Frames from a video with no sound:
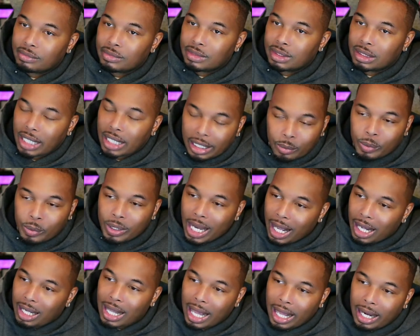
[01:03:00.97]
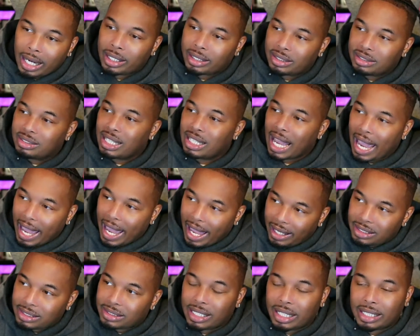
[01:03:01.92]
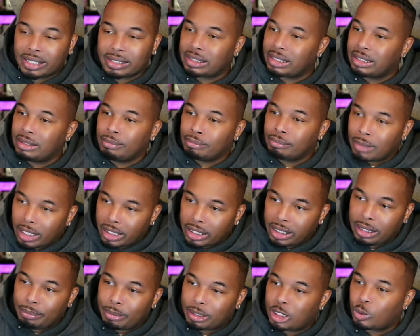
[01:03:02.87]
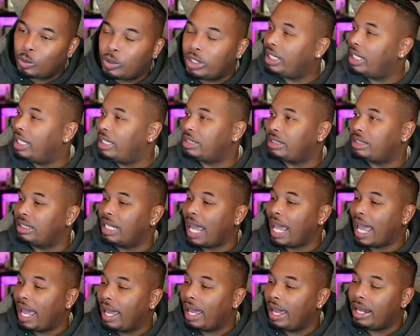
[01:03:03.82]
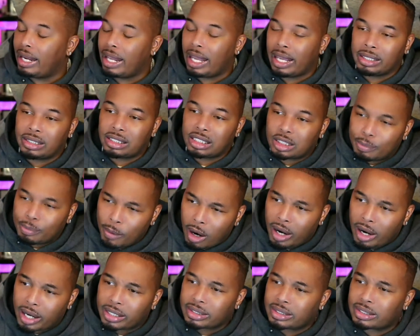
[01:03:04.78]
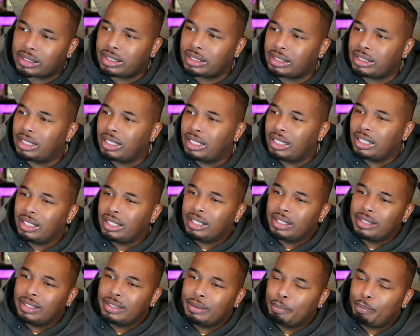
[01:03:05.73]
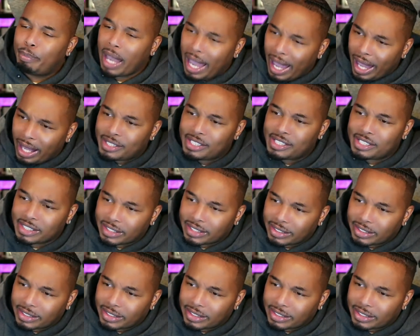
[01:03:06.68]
Like, we got a lot of access and money between us and smarts and passion.